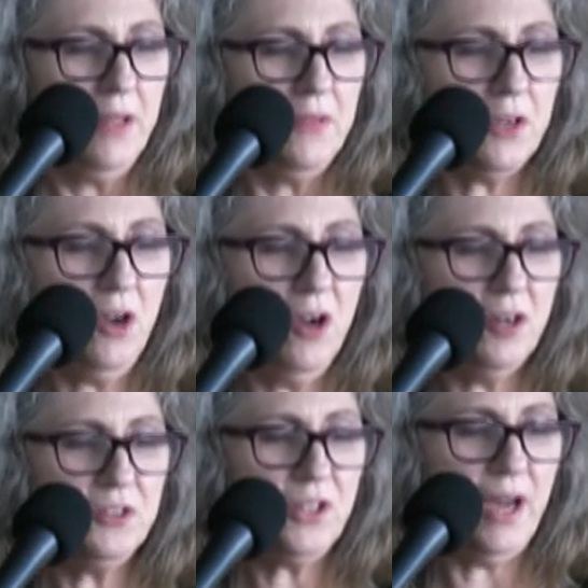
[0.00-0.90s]
The
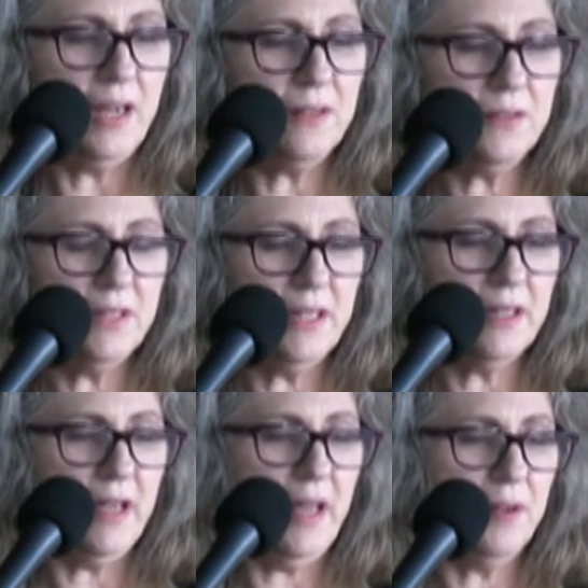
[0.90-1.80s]
cars idling
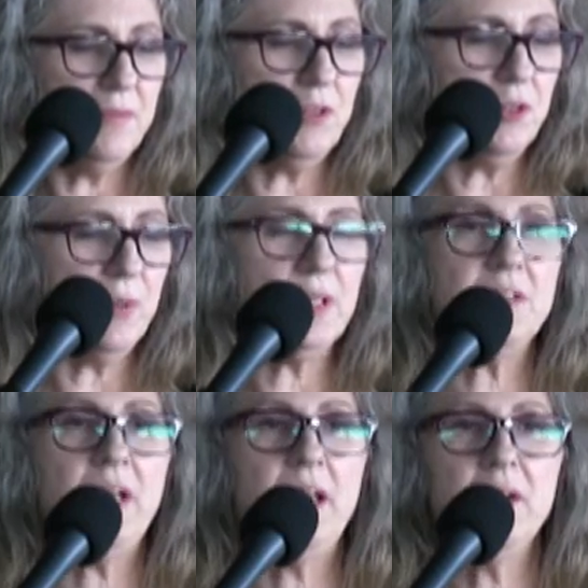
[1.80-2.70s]
ahead of you
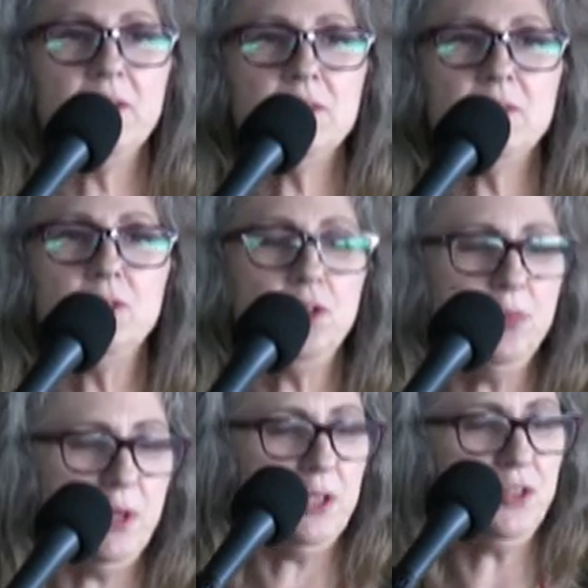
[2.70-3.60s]
exhale too
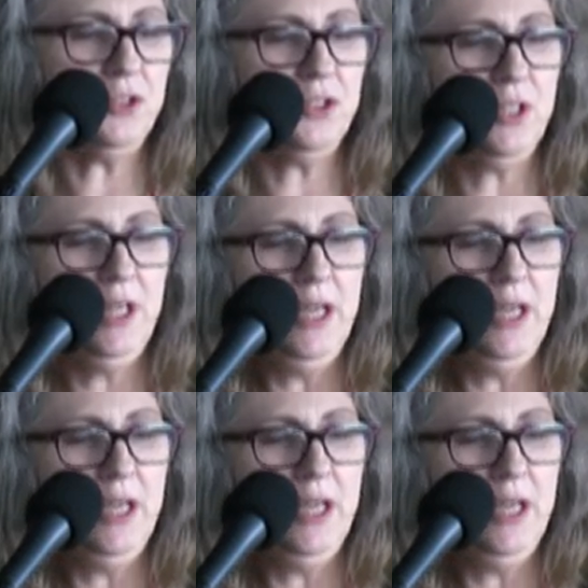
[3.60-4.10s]
much.